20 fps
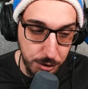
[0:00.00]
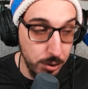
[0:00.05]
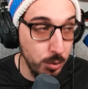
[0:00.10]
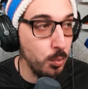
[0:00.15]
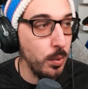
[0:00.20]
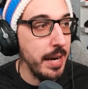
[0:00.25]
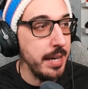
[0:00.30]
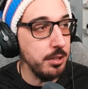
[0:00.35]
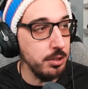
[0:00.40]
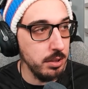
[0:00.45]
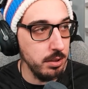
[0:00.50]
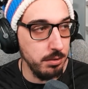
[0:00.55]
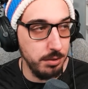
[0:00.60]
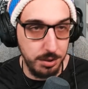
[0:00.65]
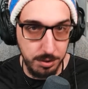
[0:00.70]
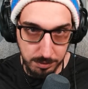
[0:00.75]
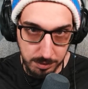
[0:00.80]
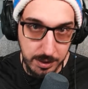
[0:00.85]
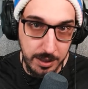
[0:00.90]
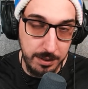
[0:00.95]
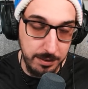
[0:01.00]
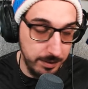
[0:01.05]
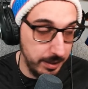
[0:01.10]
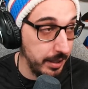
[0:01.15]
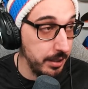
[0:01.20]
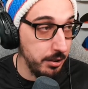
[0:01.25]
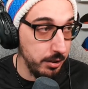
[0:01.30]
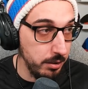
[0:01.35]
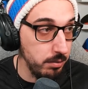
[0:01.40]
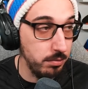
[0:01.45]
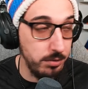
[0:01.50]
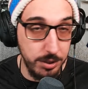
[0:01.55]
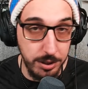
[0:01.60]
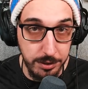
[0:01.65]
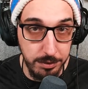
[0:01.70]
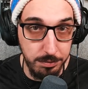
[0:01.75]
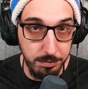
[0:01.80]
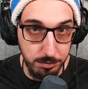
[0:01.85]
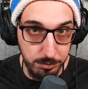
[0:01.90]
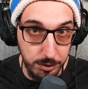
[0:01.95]
the Rangers continued
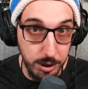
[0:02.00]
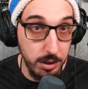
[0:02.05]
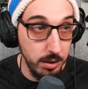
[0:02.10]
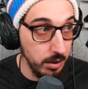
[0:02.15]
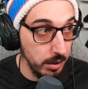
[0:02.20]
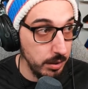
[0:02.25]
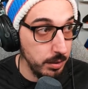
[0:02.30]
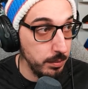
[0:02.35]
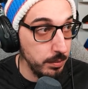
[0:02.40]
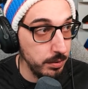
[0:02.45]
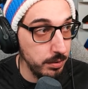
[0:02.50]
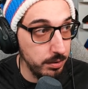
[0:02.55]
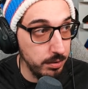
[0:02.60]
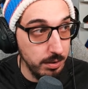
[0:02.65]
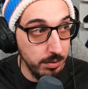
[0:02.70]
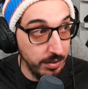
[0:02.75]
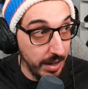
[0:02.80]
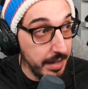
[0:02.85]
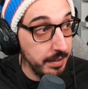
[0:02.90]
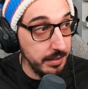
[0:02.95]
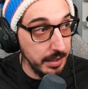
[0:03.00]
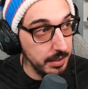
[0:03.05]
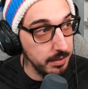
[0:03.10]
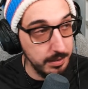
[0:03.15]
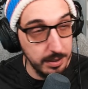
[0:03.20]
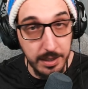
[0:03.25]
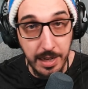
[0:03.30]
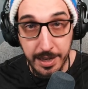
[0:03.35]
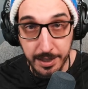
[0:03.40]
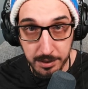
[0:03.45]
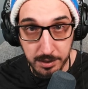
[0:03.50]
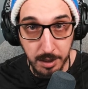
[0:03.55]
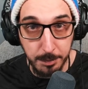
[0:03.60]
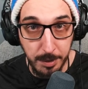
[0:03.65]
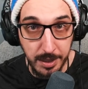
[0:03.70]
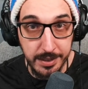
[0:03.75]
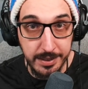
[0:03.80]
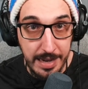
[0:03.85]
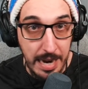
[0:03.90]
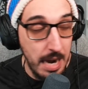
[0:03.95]
to lose. They did today because they
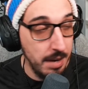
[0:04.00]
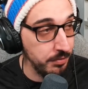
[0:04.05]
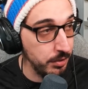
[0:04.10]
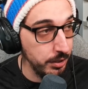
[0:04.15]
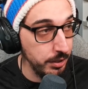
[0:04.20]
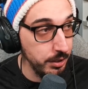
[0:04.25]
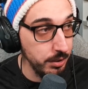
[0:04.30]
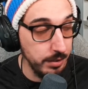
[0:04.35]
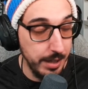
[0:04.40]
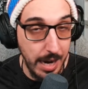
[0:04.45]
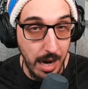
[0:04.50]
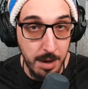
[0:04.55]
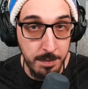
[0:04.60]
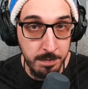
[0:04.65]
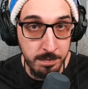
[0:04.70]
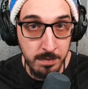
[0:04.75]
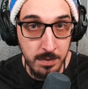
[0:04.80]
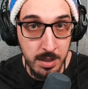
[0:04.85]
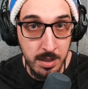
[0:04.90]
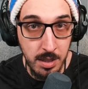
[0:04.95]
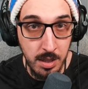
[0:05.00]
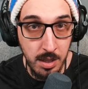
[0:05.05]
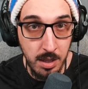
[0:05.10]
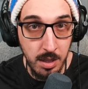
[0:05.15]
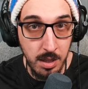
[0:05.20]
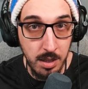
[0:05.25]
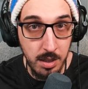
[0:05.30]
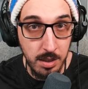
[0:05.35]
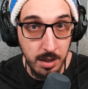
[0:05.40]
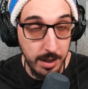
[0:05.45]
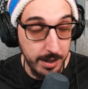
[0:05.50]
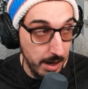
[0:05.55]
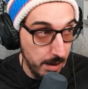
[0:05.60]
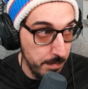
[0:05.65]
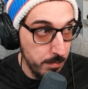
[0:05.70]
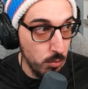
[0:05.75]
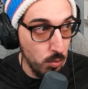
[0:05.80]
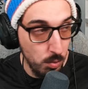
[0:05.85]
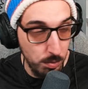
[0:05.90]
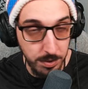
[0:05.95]
played the afternoon game.
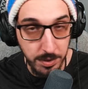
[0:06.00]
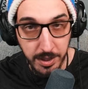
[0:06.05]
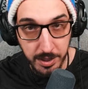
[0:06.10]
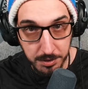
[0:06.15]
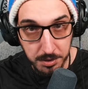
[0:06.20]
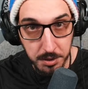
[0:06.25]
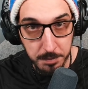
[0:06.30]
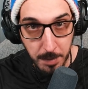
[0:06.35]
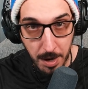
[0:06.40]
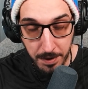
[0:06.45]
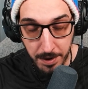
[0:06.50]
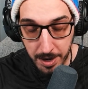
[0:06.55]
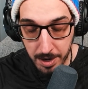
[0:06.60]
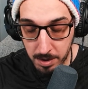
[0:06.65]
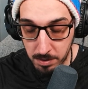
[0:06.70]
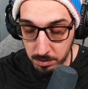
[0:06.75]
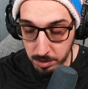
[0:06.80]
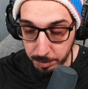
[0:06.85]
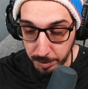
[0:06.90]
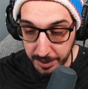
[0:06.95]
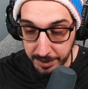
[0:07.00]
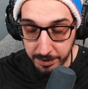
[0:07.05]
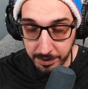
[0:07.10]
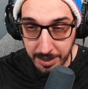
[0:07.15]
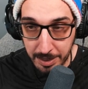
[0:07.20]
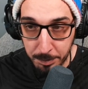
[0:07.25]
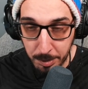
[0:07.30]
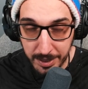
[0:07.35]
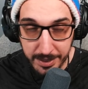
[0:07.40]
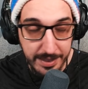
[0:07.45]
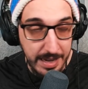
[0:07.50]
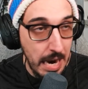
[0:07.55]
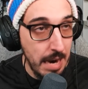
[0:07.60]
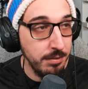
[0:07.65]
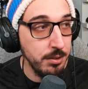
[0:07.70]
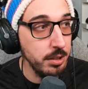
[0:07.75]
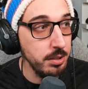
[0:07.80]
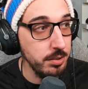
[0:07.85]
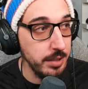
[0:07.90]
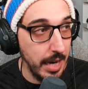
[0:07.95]
Again, this is Monday. They played the
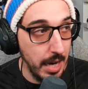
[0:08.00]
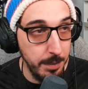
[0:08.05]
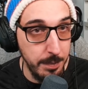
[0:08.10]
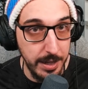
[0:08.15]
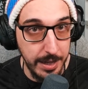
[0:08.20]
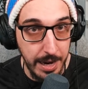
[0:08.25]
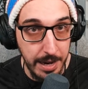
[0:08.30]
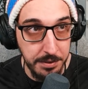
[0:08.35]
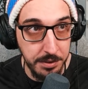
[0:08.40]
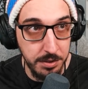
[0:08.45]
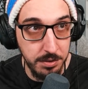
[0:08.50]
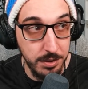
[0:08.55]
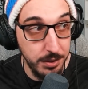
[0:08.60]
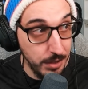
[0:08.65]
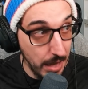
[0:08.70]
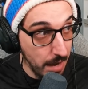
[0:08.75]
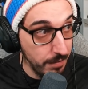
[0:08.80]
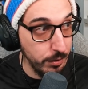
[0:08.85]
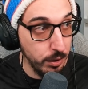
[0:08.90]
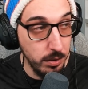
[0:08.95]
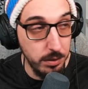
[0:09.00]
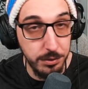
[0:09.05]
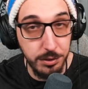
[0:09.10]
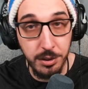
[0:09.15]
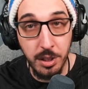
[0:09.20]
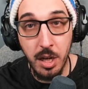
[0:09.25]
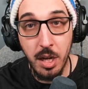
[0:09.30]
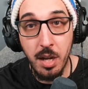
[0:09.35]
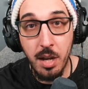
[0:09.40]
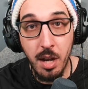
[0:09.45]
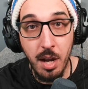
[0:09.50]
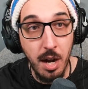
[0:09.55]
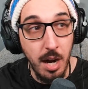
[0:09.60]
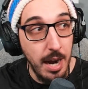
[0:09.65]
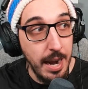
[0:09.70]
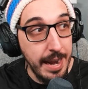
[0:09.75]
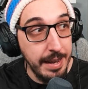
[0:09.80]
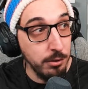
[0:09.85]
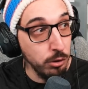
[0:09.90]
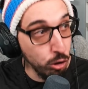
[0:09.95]
afternoon game against the Devils
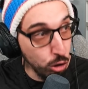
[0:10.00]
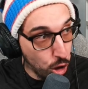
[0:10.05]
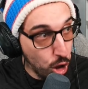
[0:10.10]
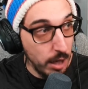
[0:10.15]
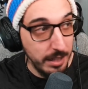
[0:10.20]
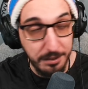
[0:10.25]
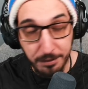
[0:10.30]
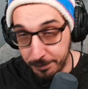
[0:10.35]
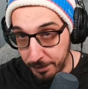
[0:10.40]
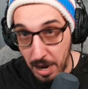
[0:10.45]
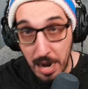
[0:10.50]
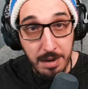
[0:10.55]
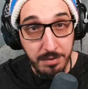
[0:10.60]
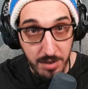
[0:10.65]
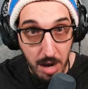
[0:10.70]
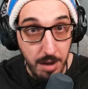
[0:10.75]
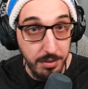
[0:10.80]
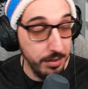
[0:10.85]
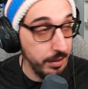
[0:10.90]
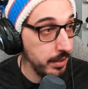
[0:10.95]
and lost 5-0.